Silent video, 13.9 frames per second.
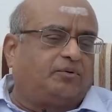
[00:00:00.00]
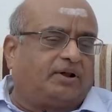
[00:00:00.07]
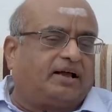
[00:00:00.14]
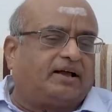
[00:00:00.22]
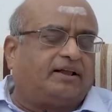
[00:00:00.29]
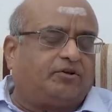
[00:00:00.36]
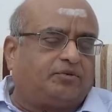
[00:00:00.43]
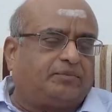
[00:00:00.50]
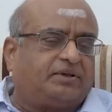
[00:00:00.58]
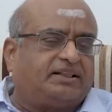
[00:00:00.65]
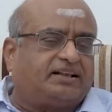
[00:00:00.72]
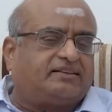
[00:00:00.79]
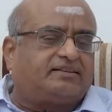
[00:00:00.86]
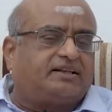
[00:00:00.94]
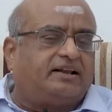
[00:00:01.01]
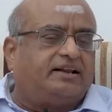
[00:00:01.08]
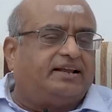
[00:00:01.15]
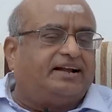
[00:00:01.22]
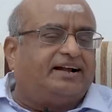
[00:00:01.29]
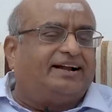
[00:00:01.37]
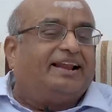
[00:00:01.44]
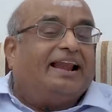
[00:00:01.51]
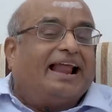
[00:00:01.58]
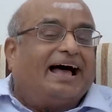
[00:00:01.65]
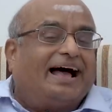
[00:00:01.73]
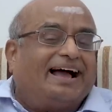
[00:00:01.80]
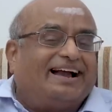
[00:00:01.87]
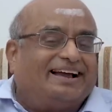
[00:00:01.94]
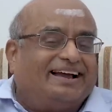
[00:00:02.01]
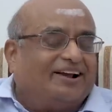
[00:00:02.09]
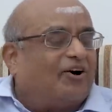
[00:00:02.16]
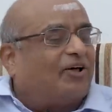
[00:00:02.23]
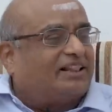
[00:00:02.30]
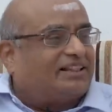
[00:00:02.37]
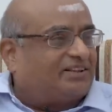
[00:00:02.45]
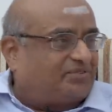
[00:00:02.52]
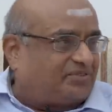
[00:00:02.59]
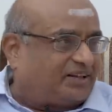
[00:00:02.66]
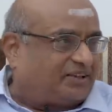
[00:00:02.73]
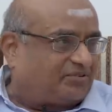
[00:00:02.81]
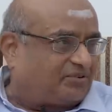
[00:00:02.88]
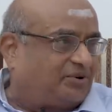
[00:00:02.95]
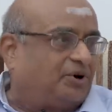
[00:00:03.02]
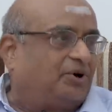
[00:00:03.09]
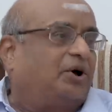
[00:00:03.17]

you will agree with me, there is a lead lag in all these things.